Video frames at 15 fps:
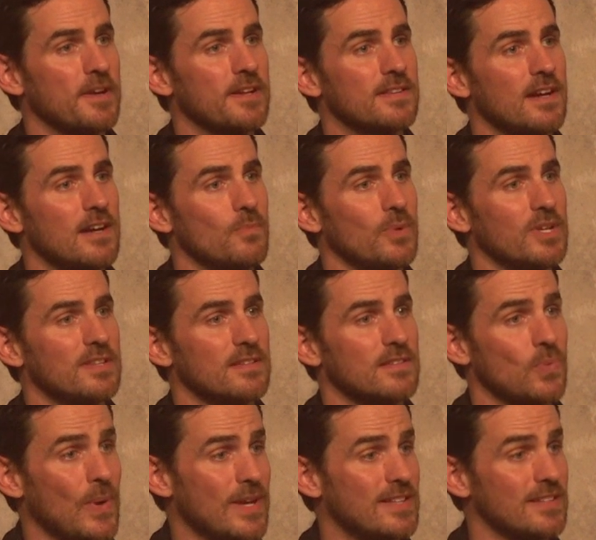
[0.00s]
upon a time we
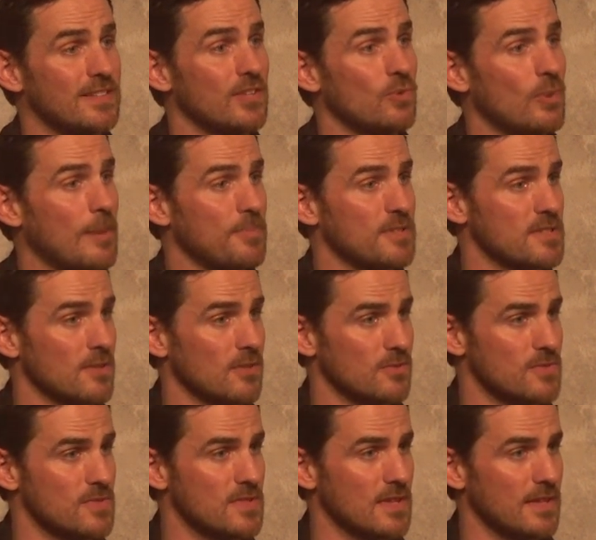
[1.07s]
did 22
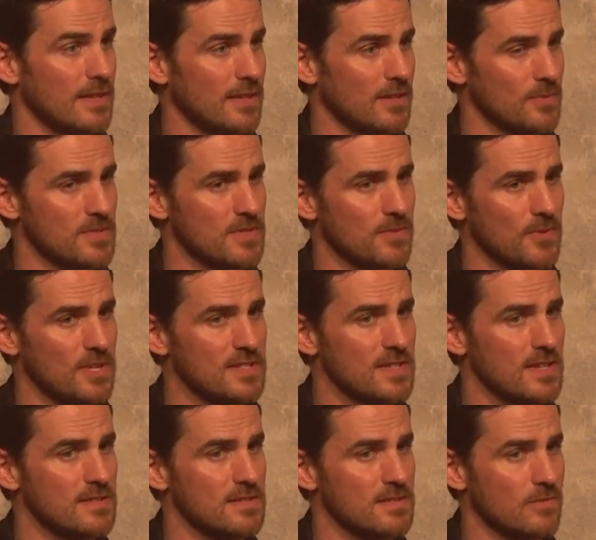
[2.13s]
episodes and then there was three
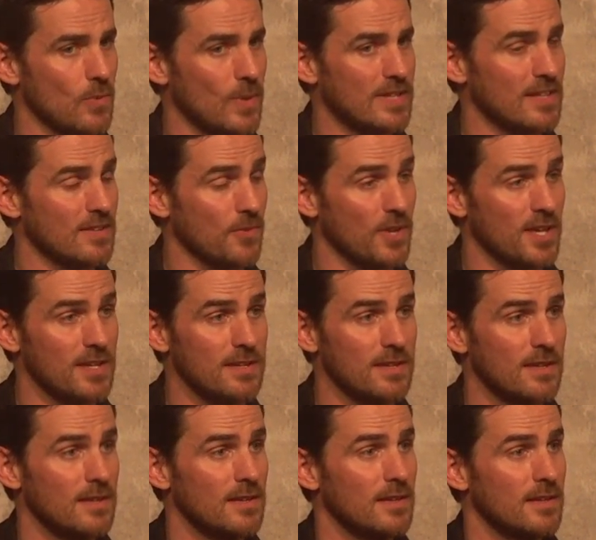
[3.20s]
seasons of 23,
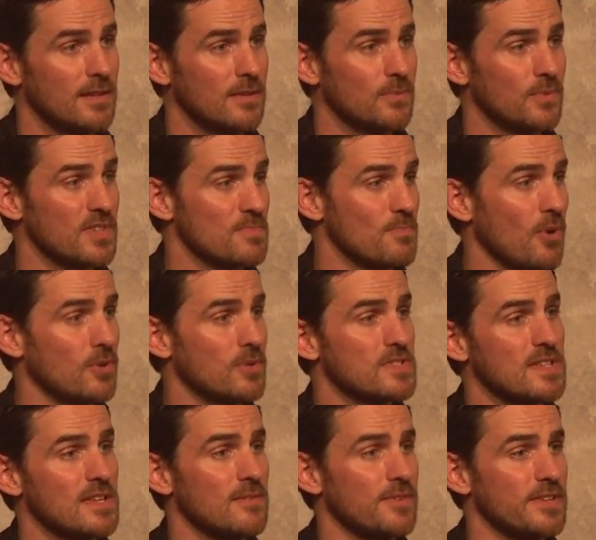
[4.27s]
whereas
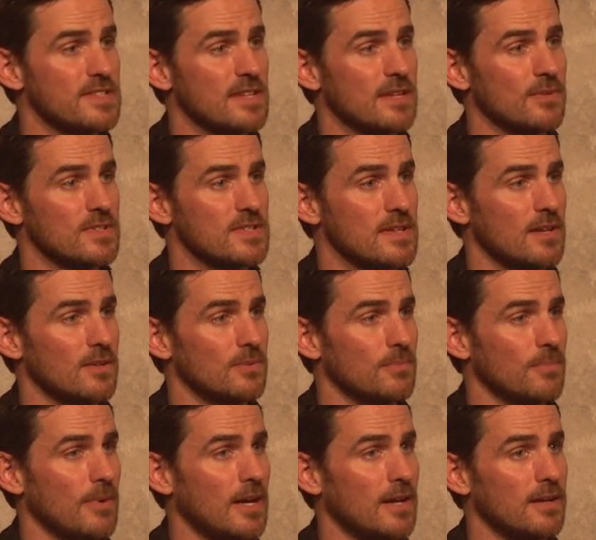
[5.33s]
most TV series now
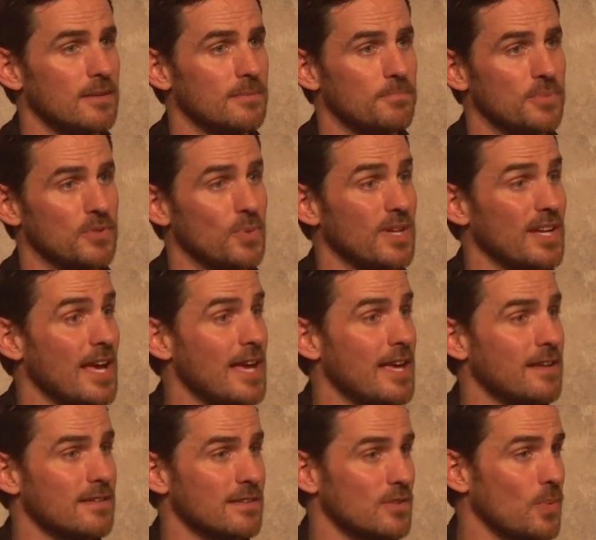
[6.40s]
are between
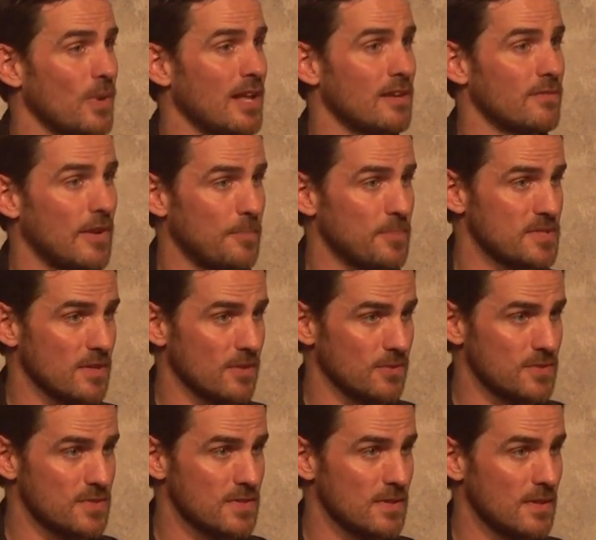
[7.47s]
8 and 12
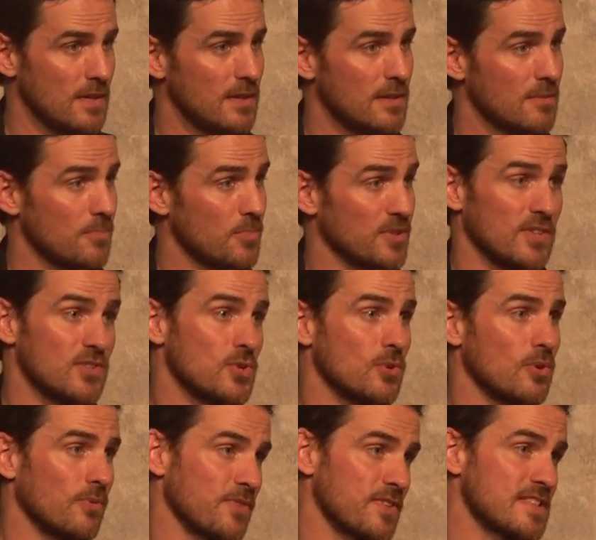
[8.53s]
episodes, but they
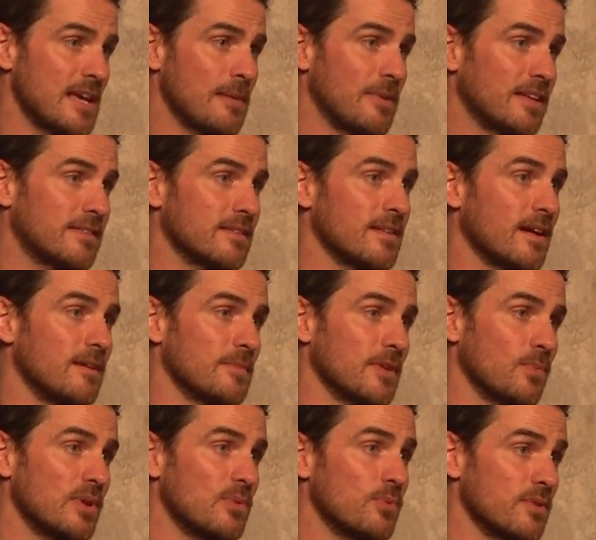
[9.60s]
shoot over the same length of time
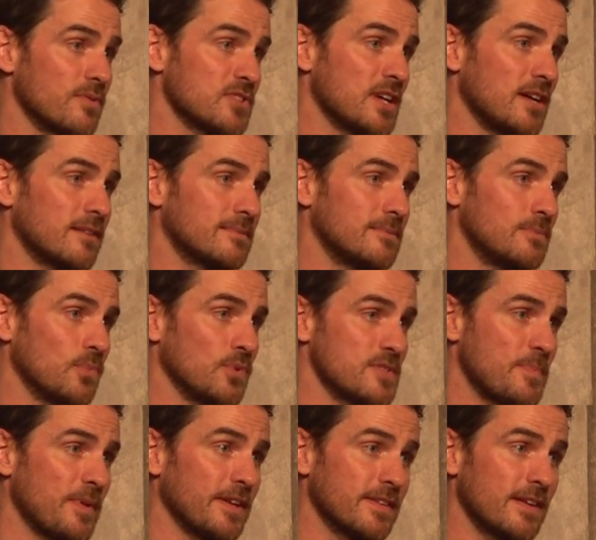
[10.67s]
that we would have shot
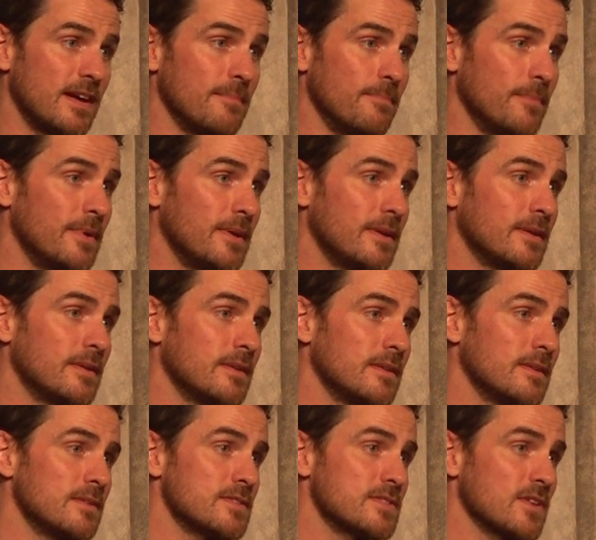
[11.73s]
once upon a time.
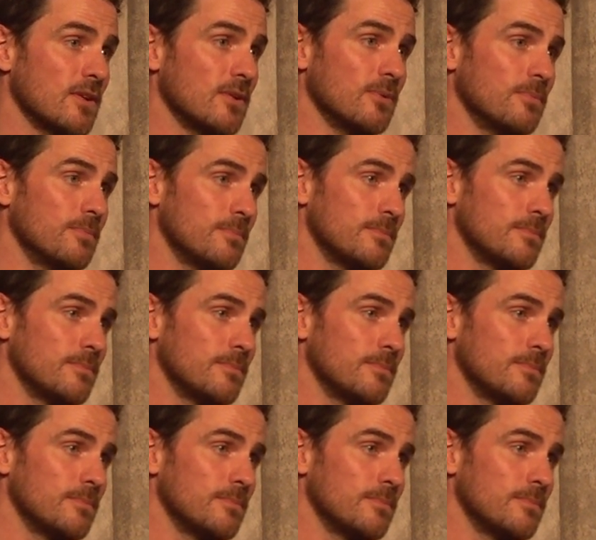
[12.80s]
So